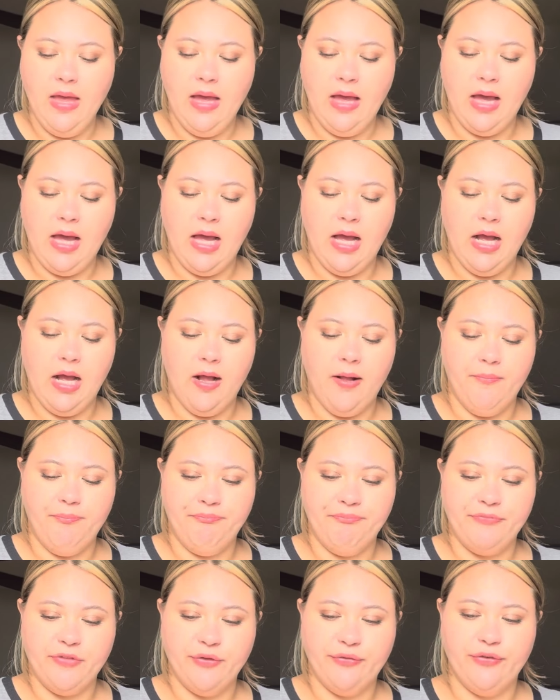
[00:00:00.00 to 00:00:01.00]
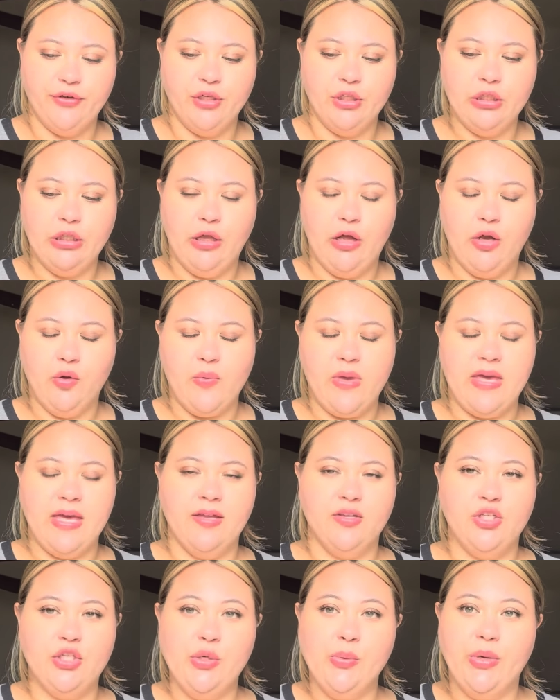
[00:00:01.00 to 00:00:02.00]
um, for a long
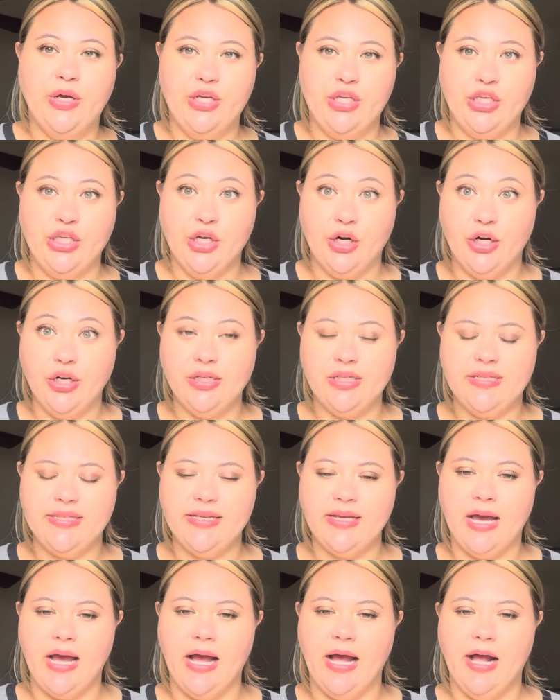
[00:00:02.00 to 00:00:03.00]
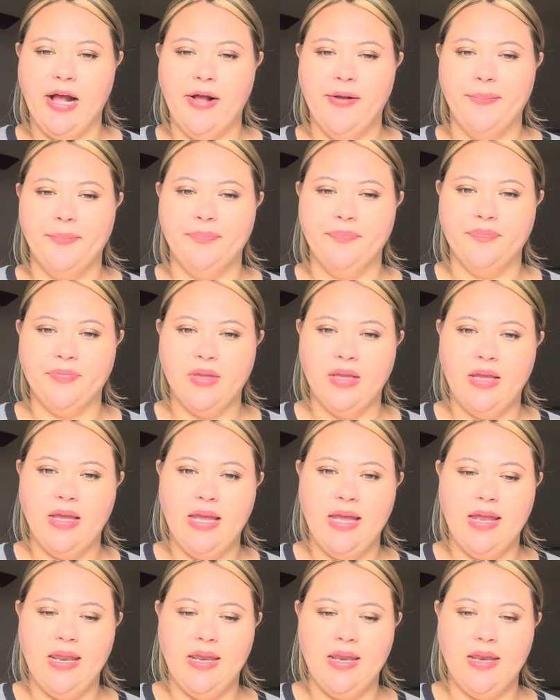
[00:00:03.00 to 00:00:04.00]
weekend to a yurt um,
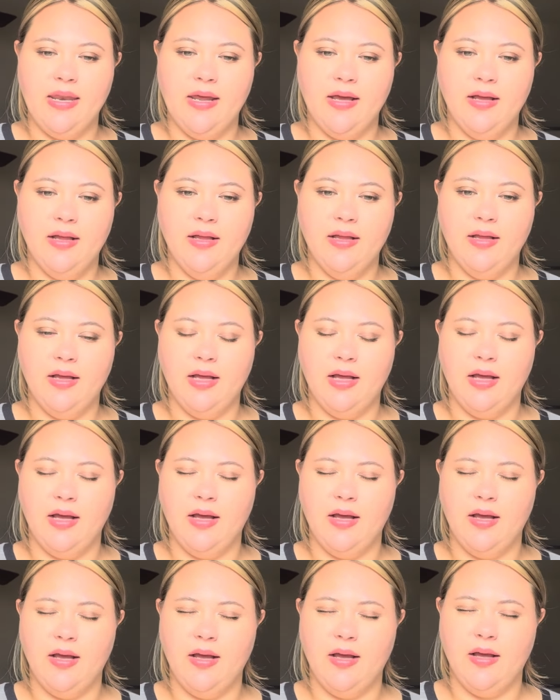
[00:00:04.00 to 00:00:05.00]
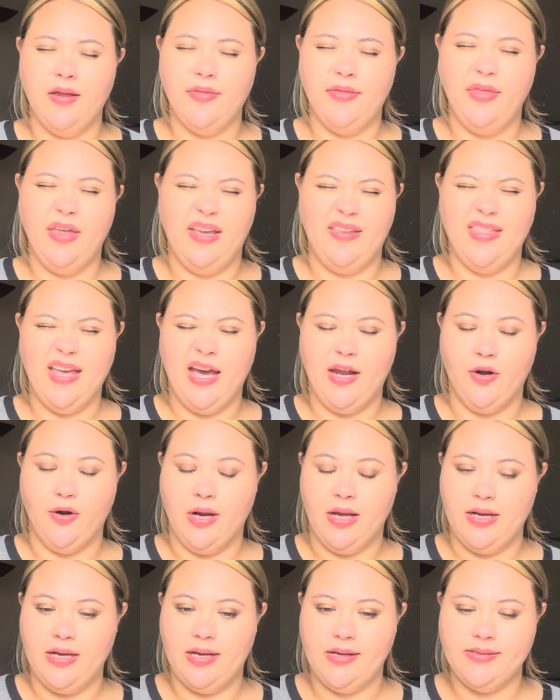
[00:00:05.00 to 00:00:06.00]
in uh, like the
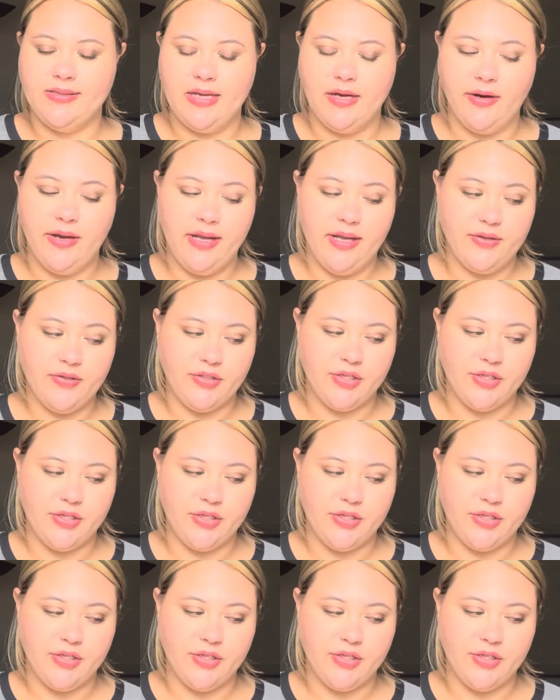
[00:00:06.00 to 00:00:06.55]
Adirondacks area.